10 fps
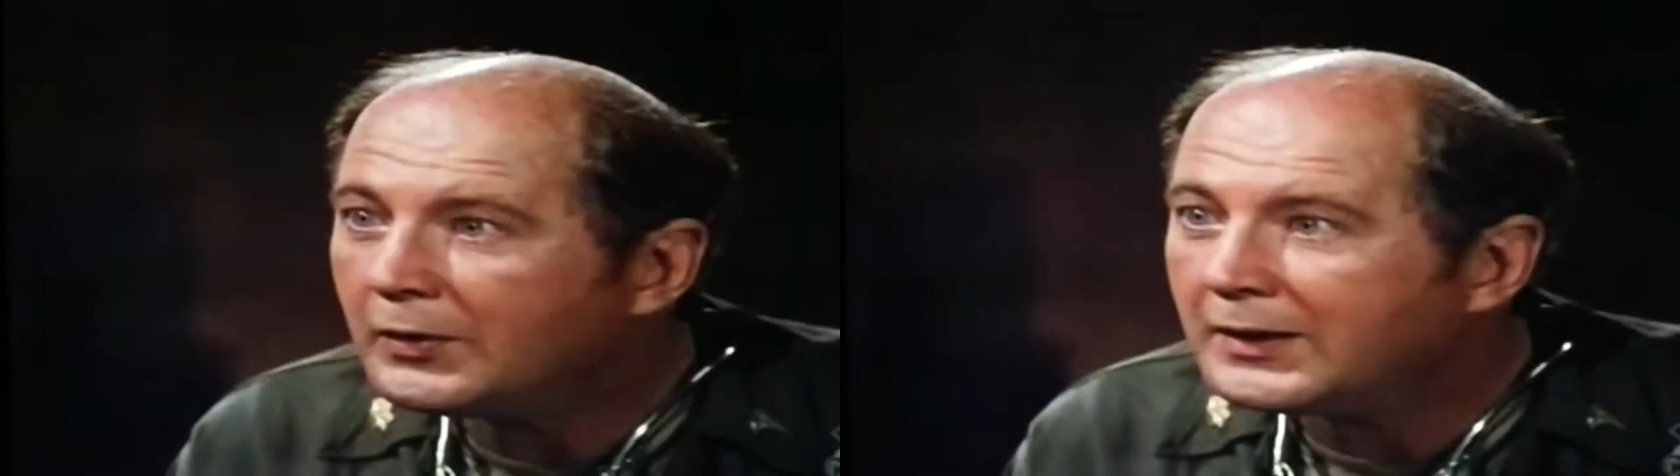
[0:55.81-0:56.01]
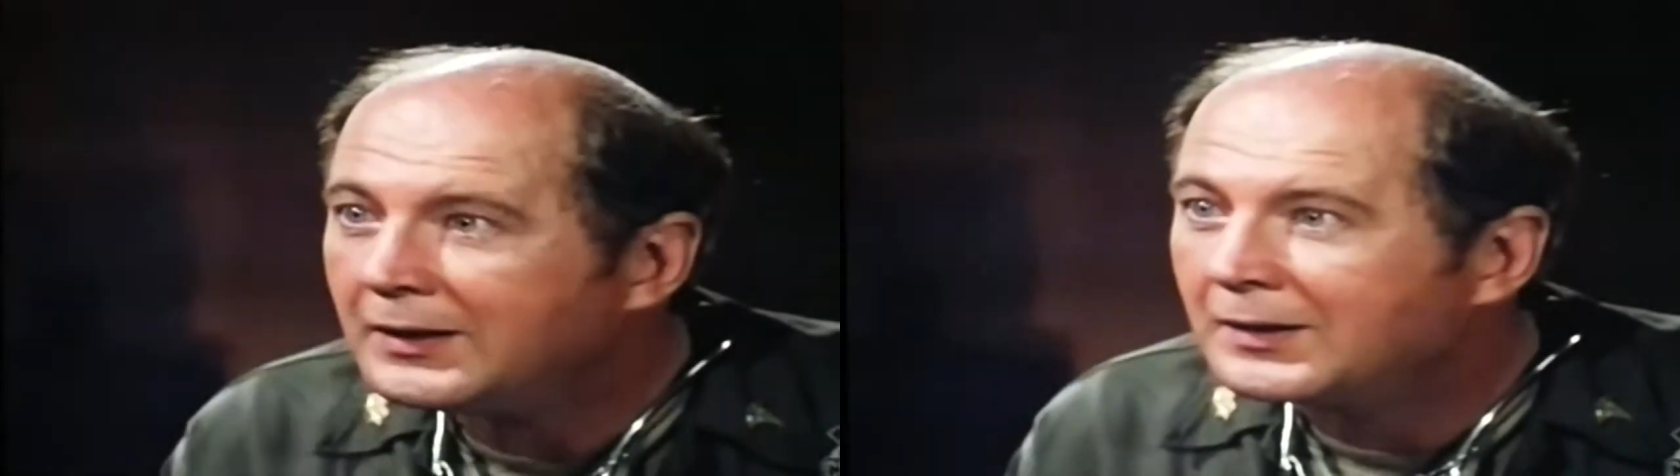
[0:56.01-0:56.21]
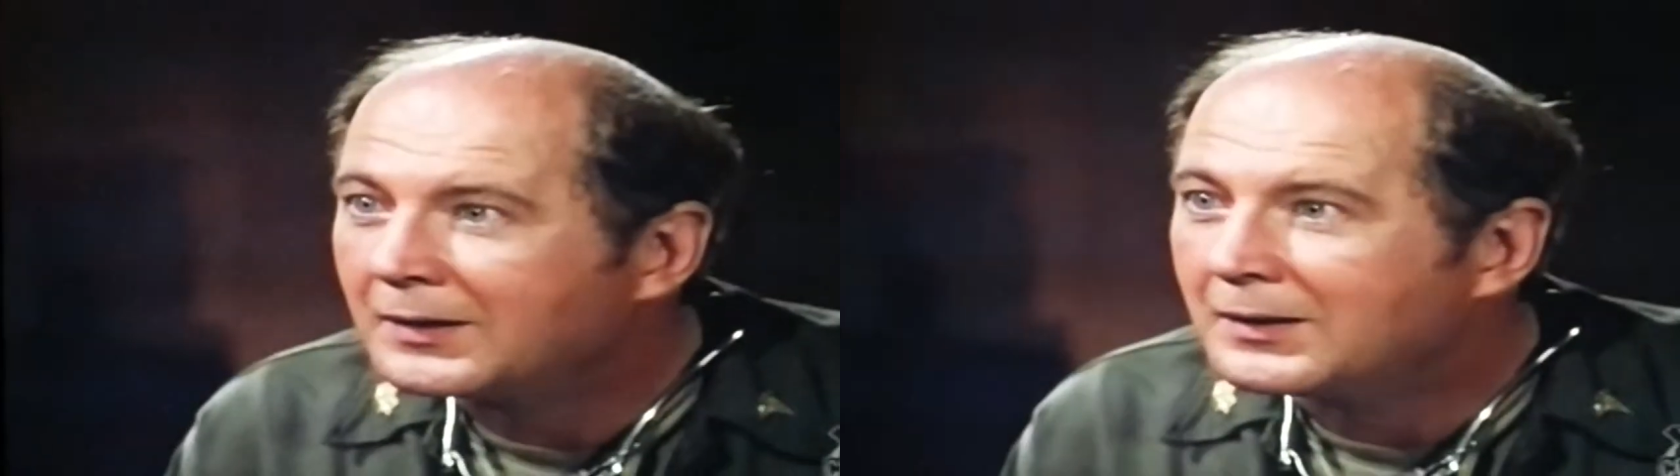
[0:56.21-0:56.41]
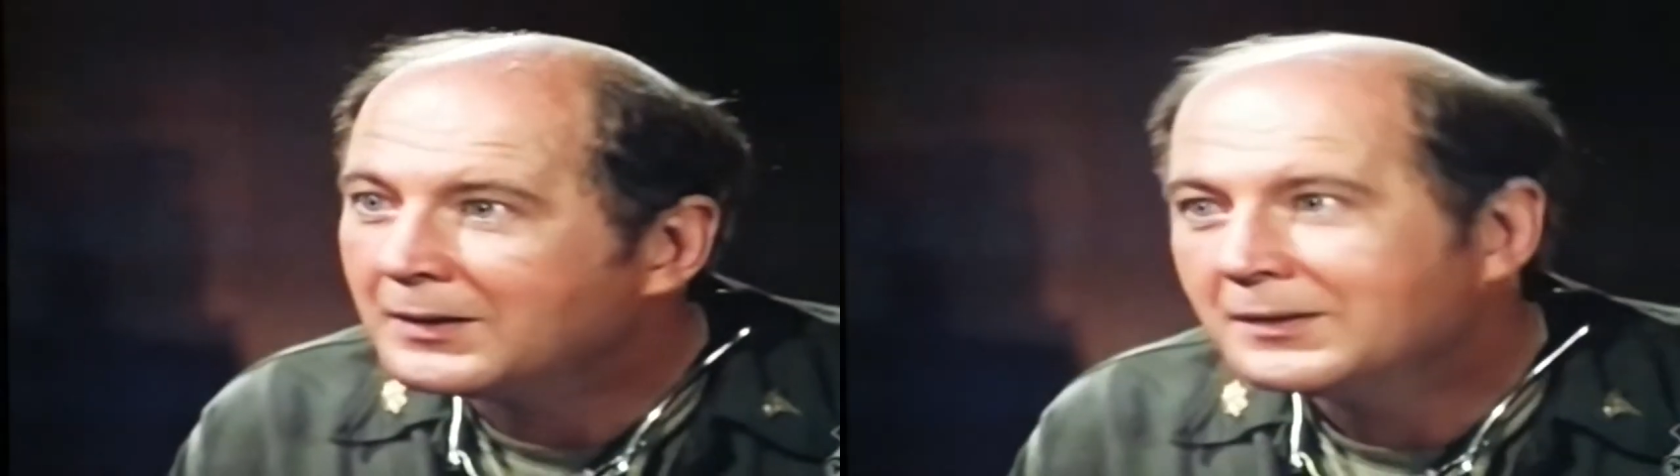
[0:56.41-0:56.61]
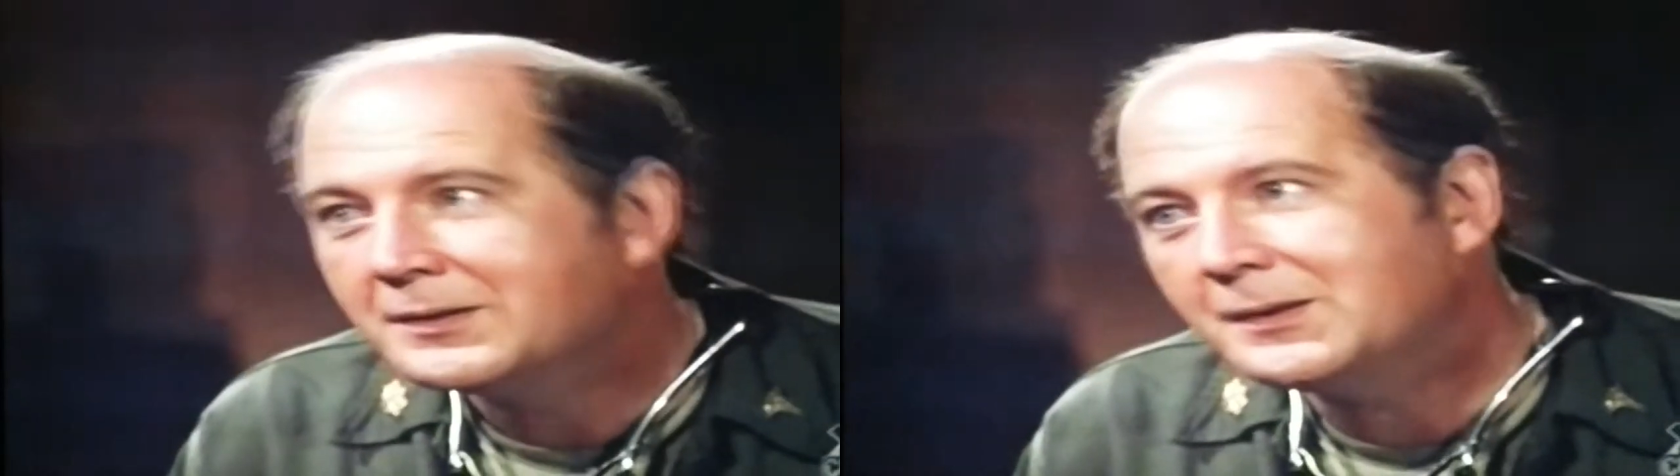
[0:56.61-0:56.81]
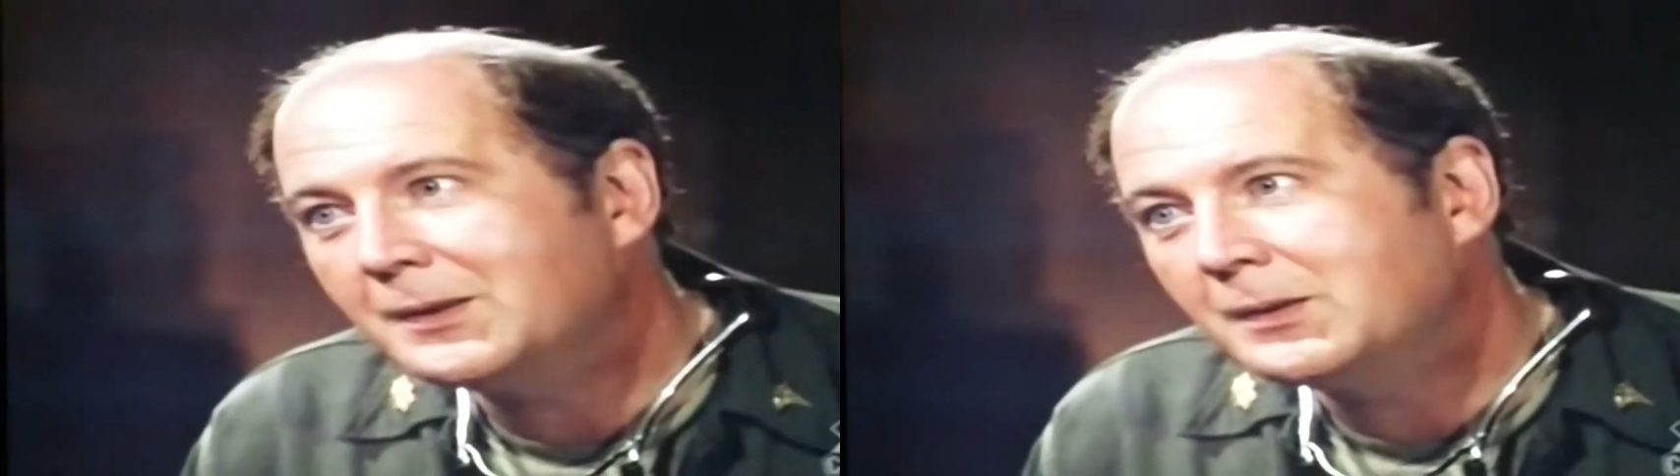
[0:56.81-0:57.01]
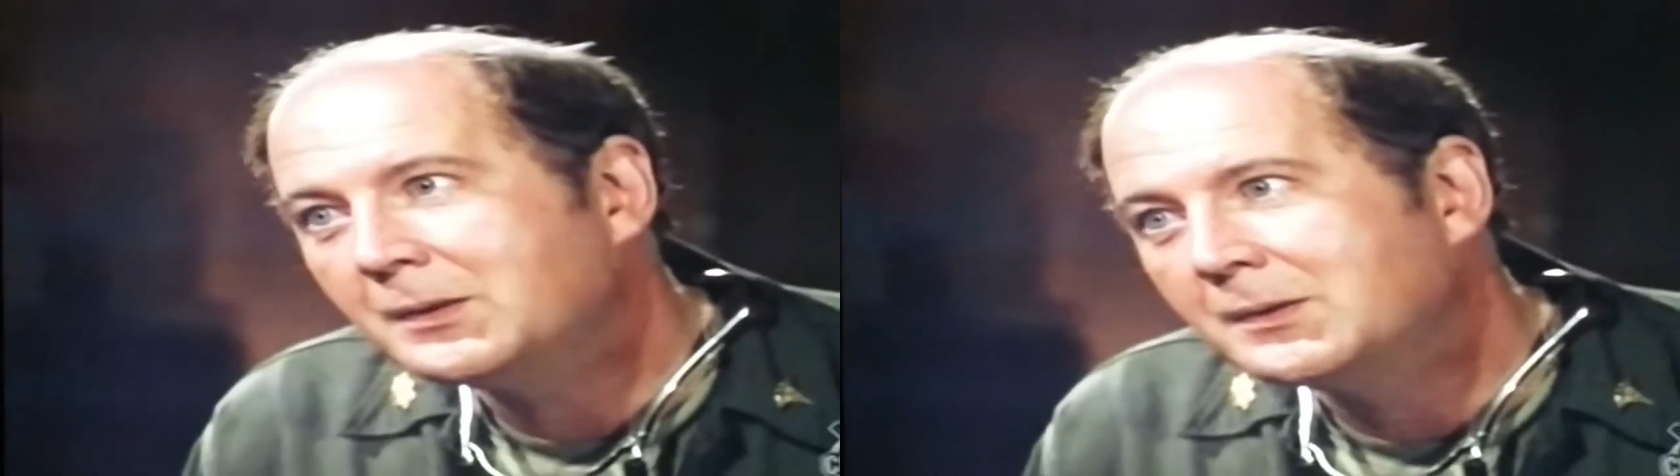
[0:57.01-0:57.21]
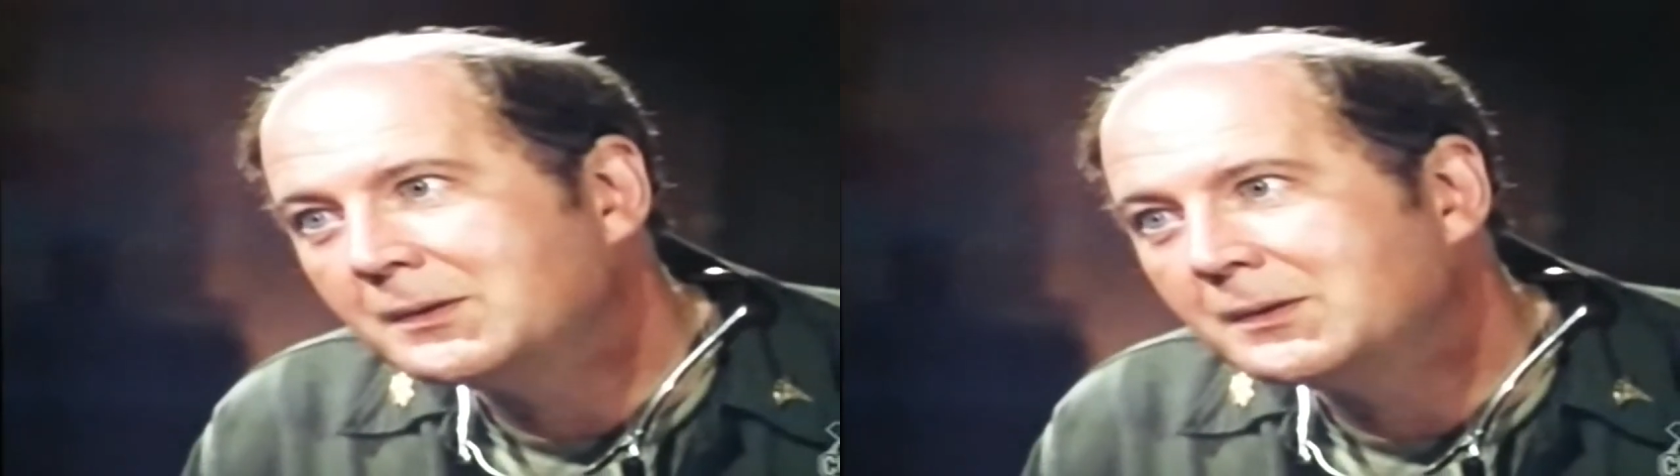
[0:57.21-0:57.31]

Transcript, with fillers: look here. little